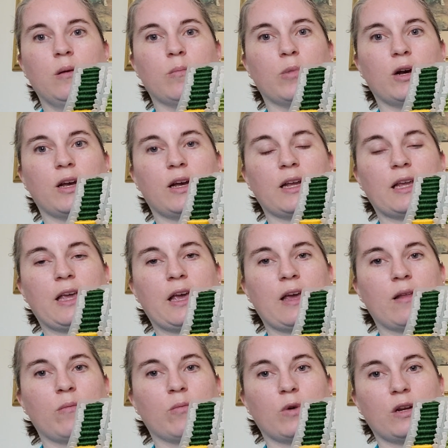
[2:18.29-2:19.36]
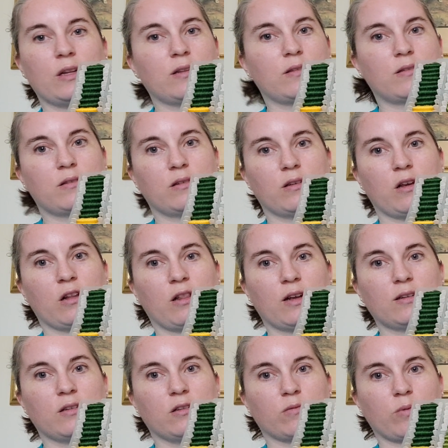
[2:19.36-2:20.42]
But again, unless it's